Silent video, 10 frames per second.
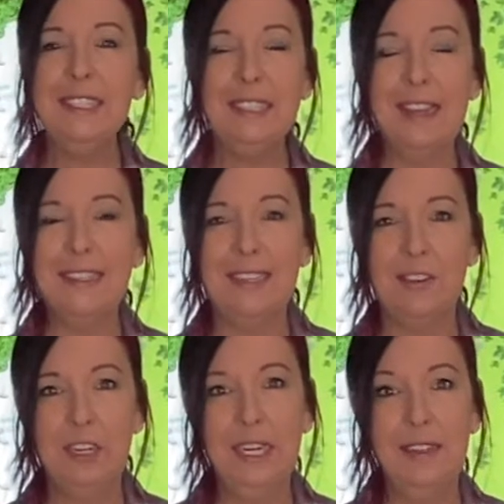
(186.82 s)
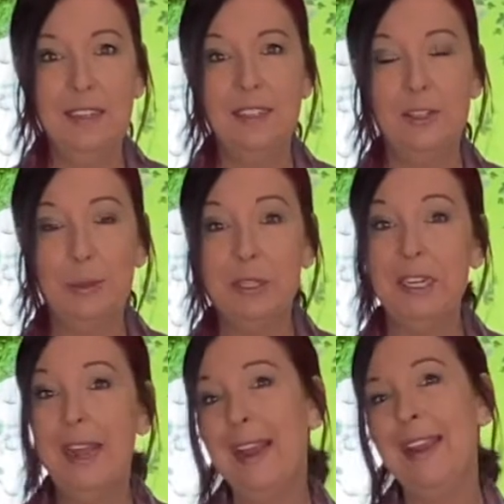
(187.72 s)
to that down in the
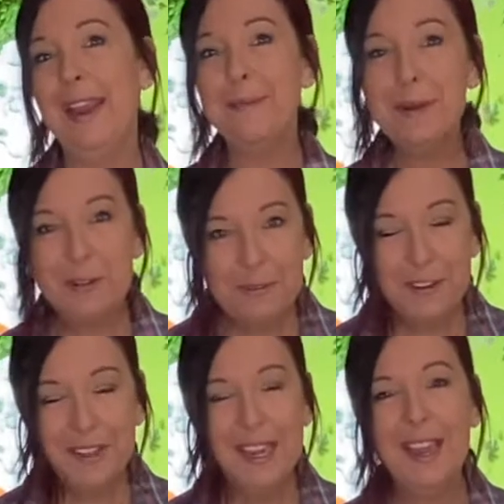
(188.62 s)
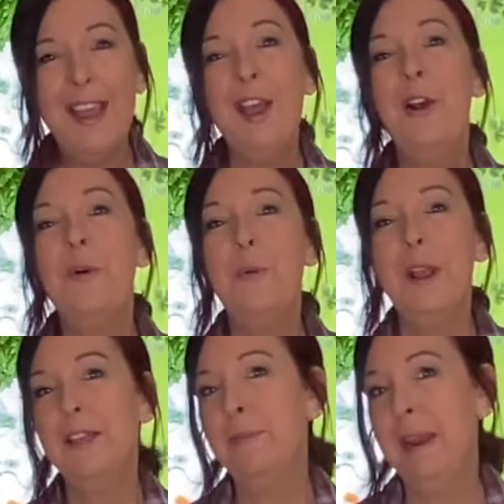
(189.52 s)
description. I am an affiliate
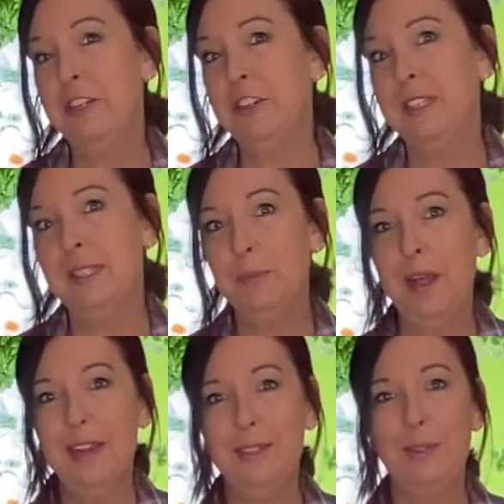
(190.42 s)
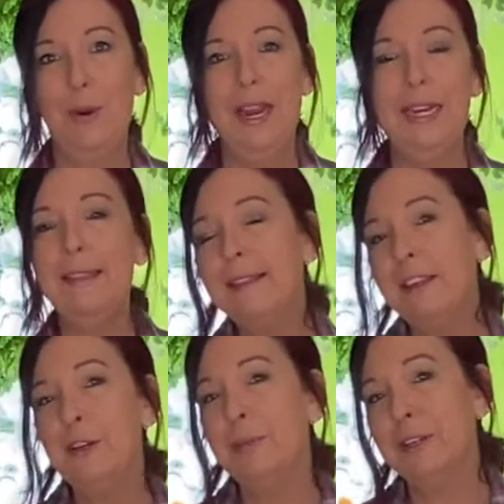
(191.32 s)
with Patriot Supply, so anything
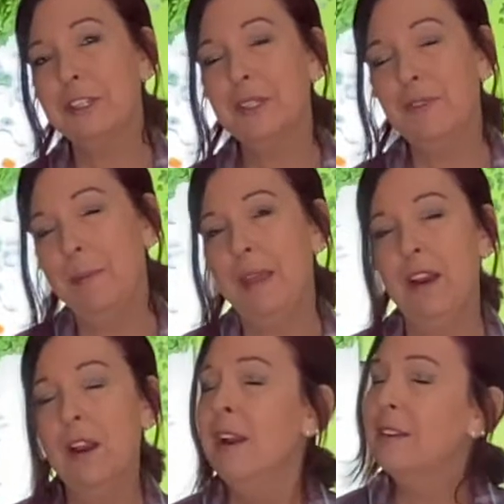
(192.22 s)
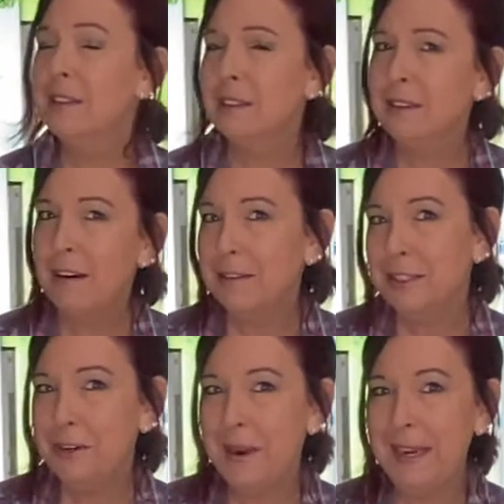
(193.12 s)
that you purchase from there doesn't
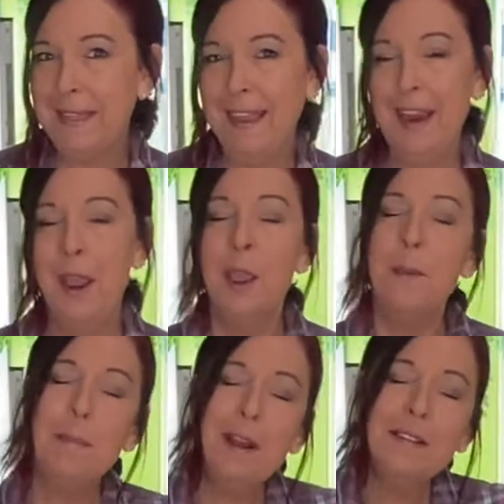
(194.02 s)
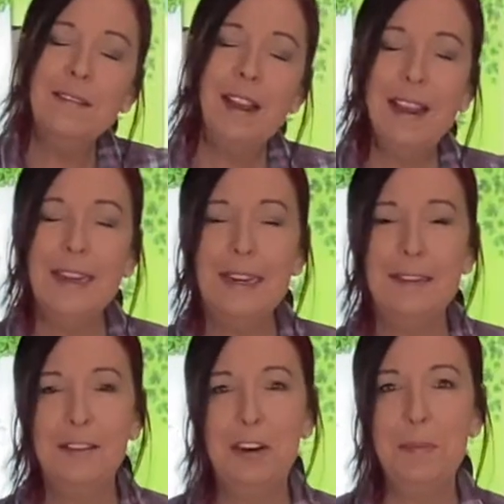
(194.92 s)
cost you anything, but I get a
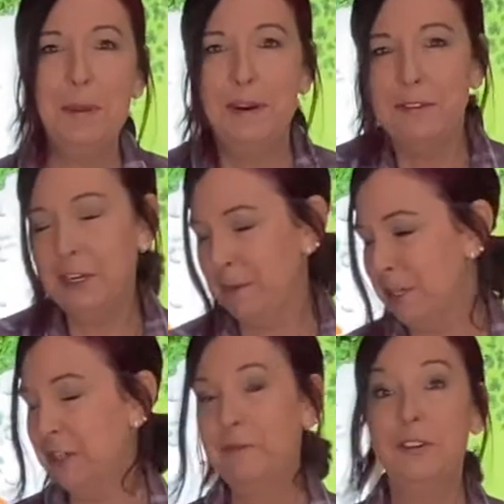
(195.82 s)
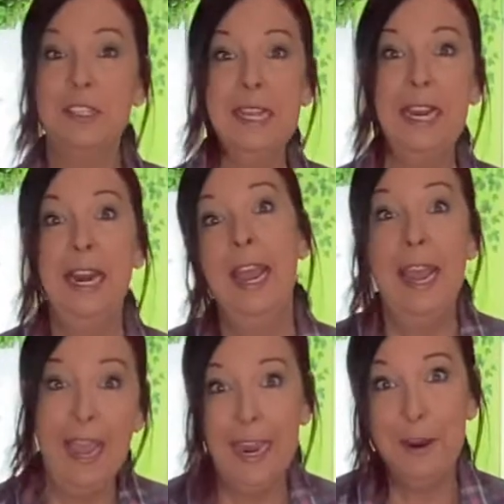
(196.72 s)
little bit of a commission for saying,
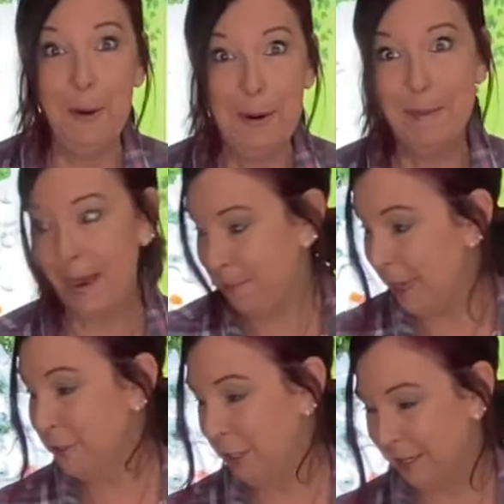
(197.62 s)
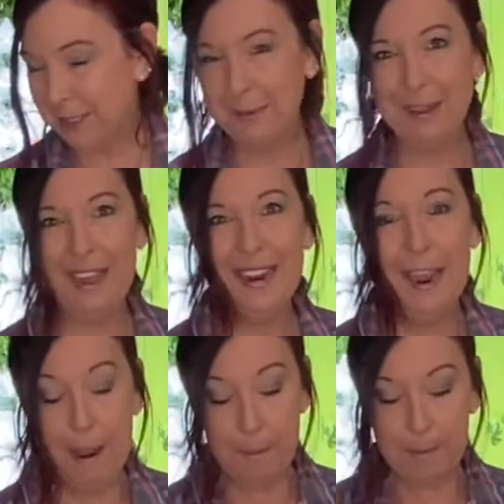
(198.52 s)
hey, go to My Patriot Supply.
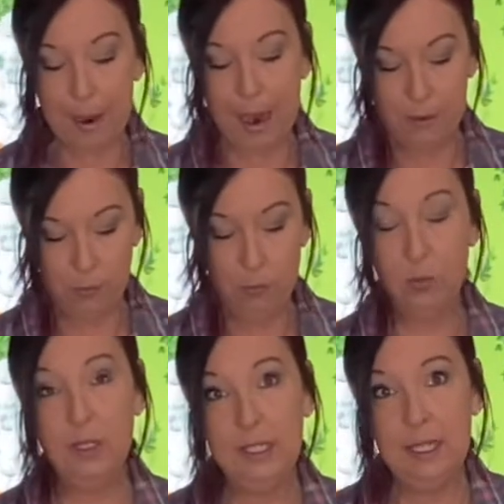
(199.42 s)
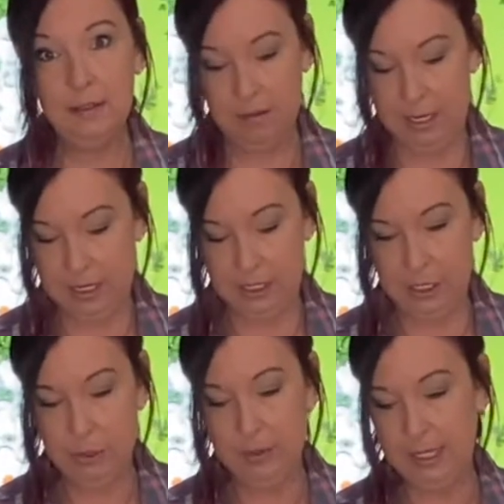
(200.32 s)
But I really like
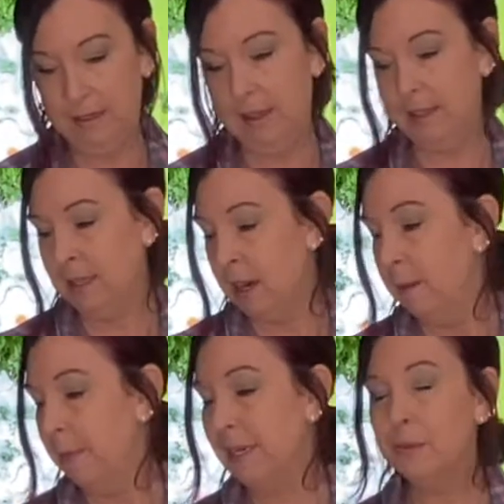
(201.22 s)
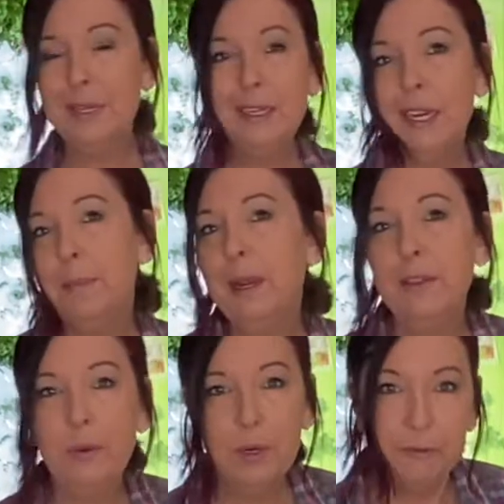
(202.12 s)
using this because we can keep it in
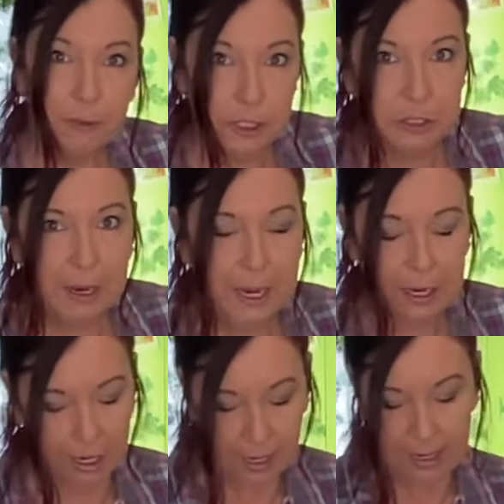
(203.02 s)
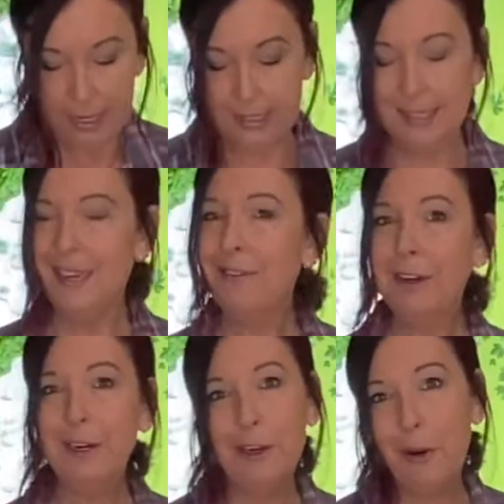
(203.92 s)
the refrigerator, it's never
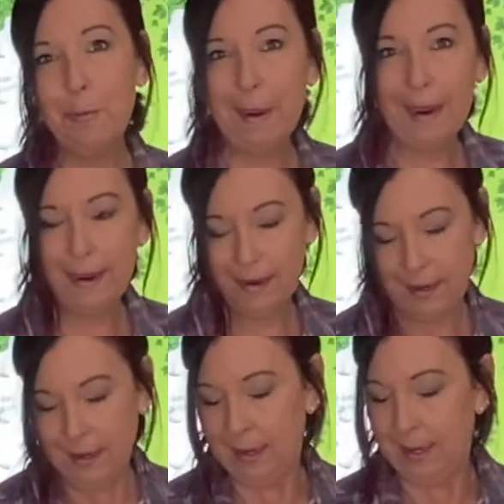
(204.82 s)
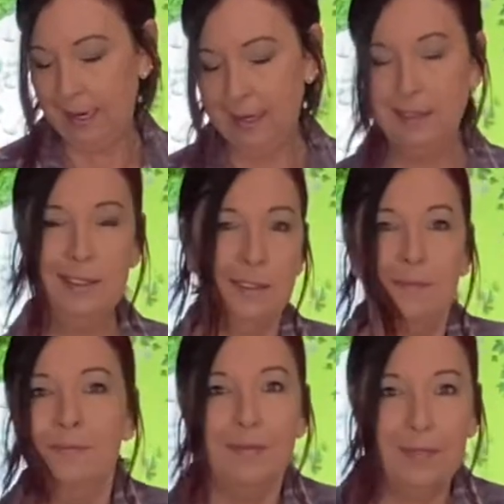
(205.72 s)
gonna go bad, and
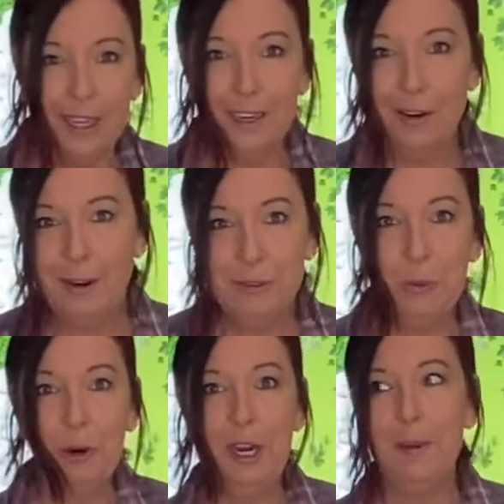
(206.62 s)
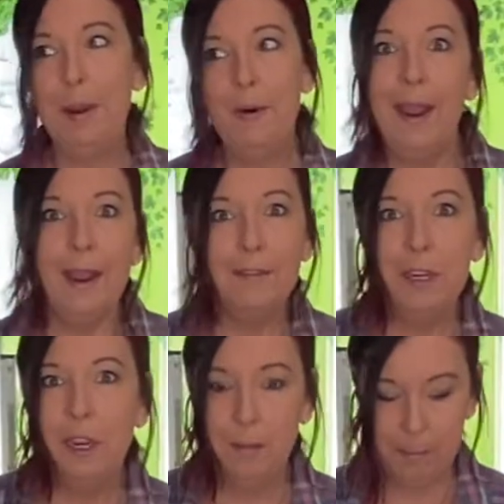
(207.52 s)
then I don't have to worry about
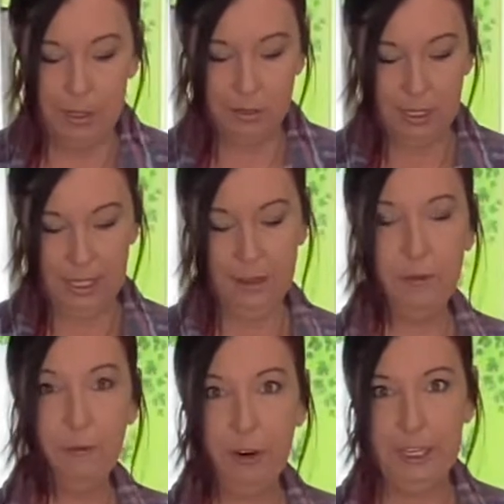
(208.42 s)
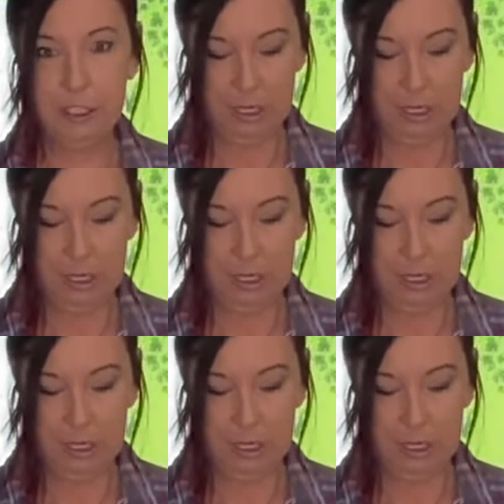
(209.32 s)
having milk in the fridge.